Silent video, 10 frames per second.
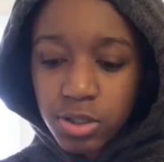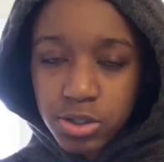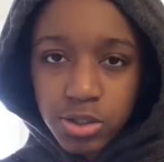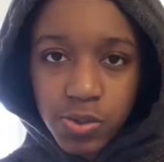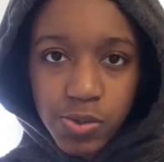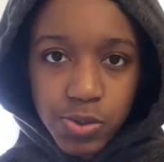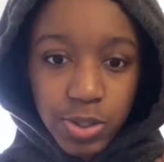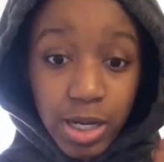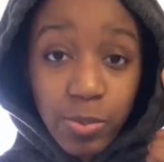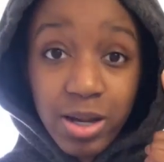
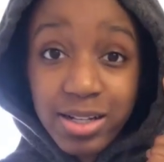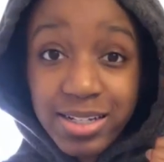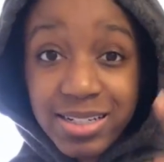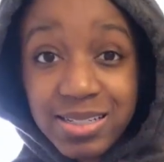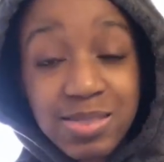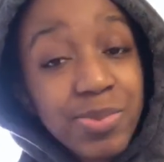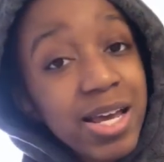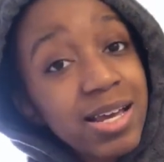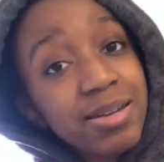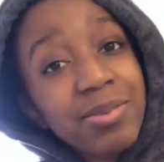So I want to
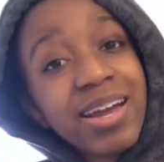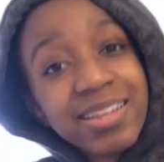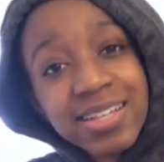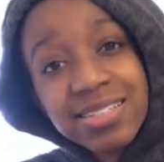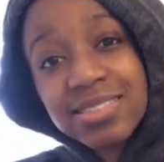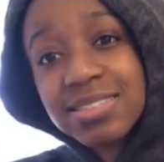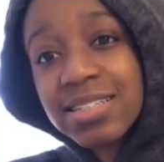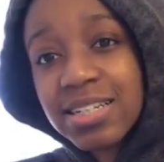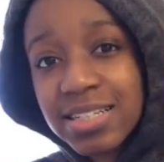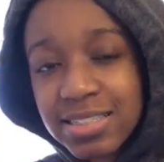expand my
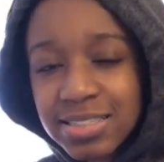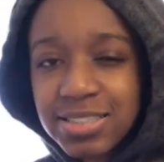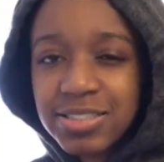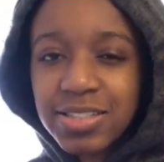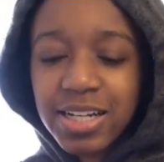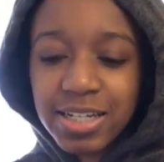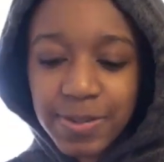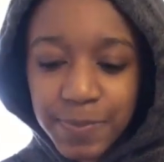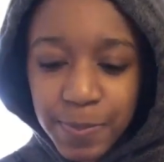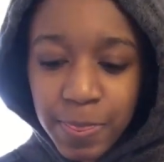list to like
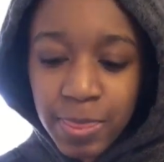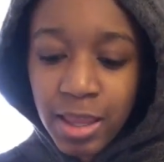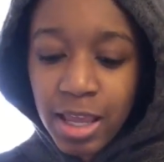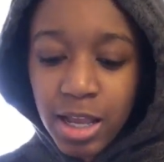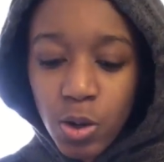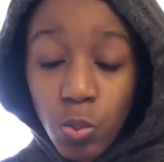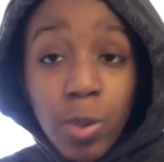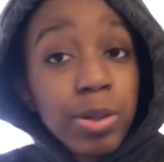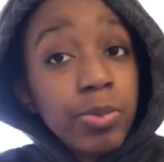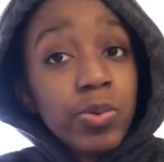
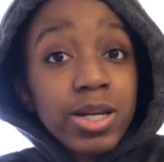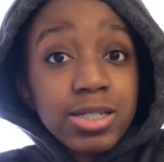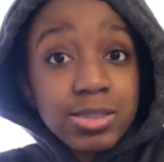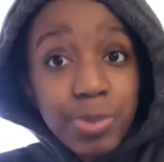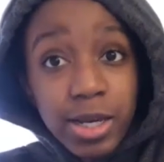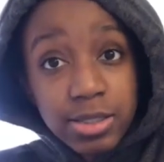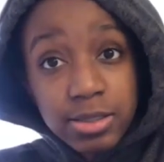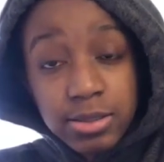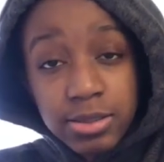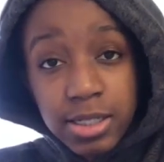what people would
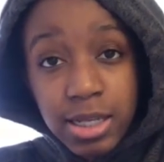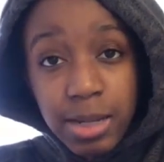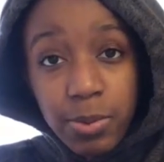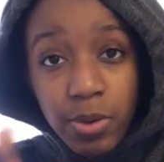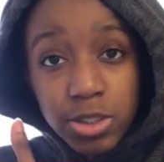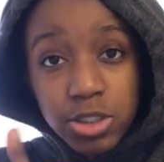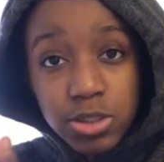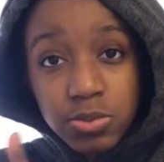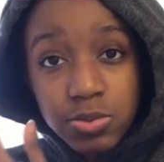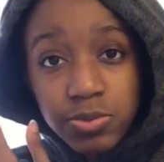expect an anime
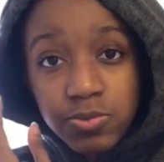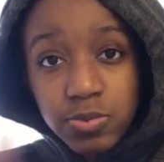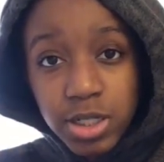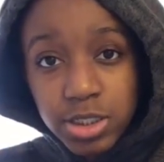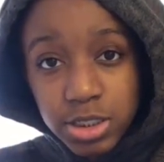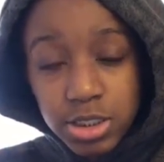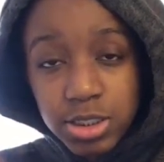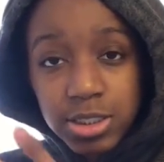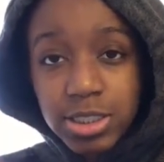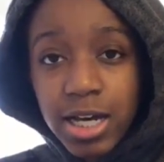watcher would have watched,
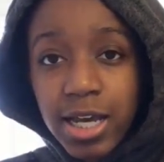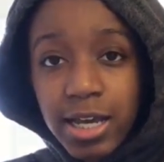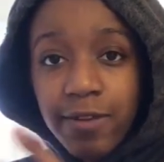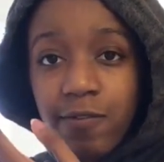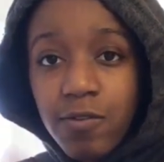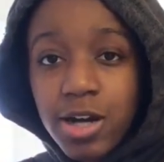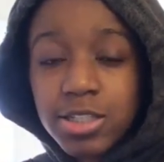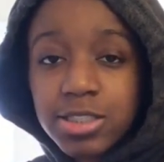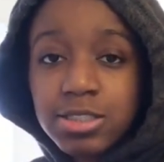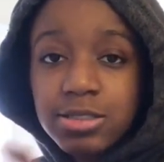because I have
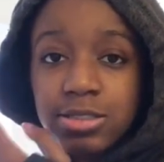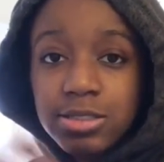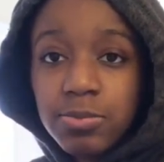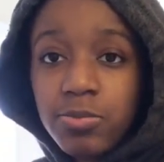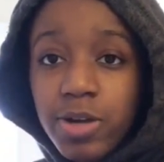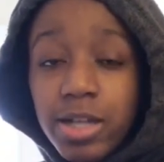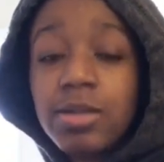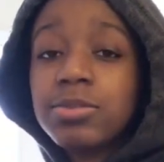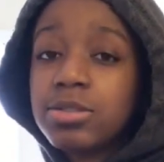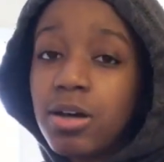watched some
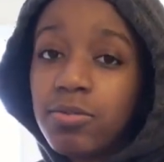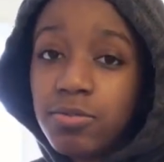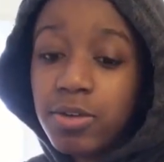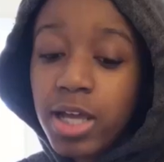random stuff.